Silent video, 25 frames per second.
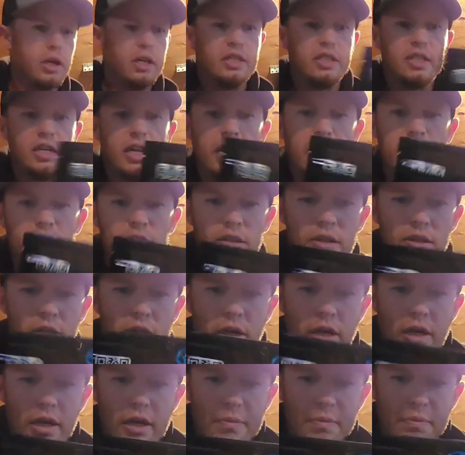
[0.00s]
These next,
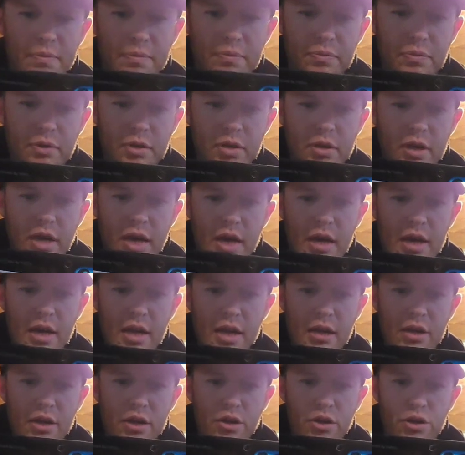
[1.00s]
kind of
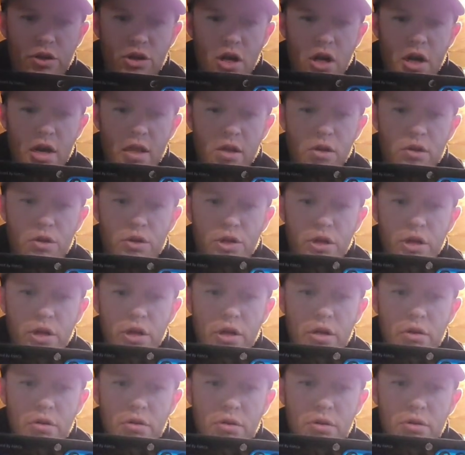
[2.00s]
like your trailer
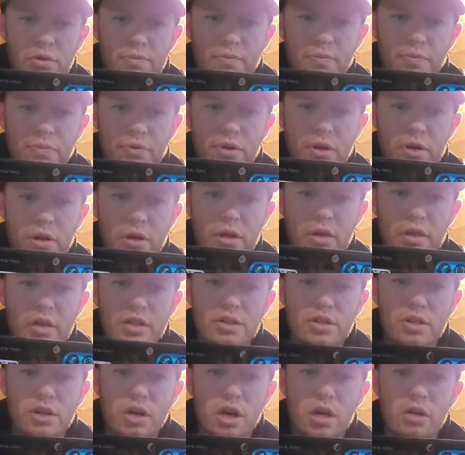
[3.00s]
chunks.
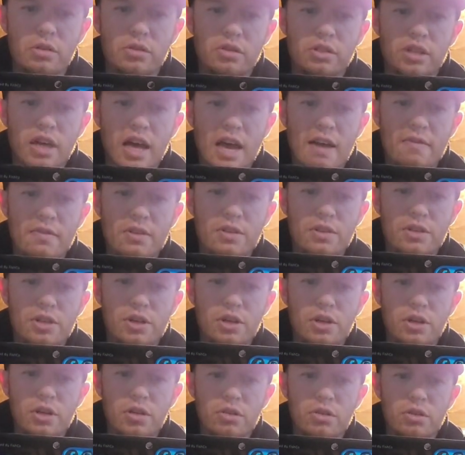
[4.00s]
These are called Savage
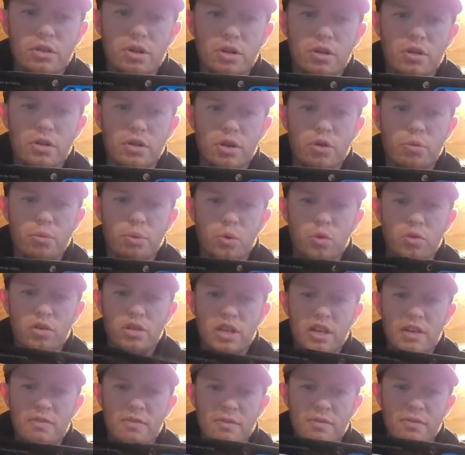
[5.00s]
chunks. They're
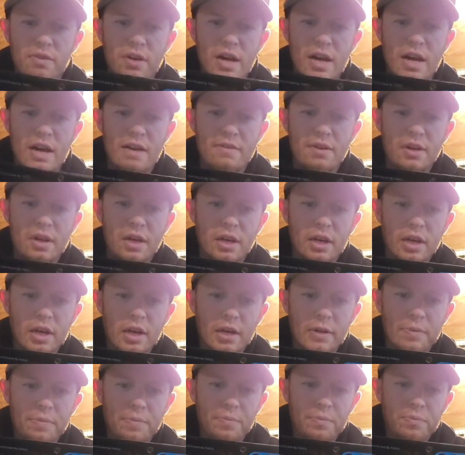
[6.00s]
2.75.
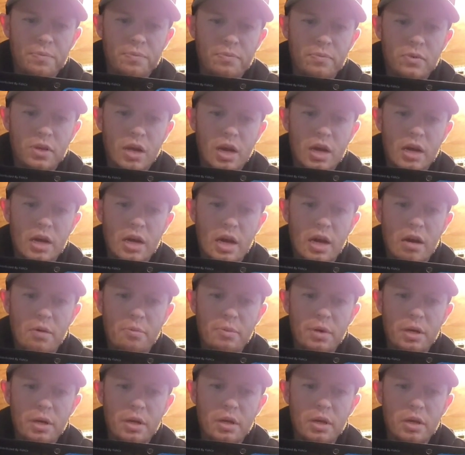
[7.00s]
I got
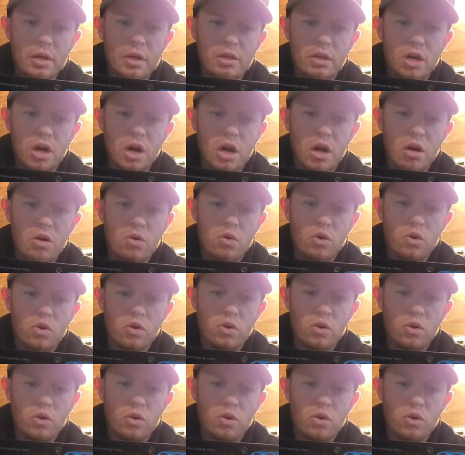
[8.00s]
them in craw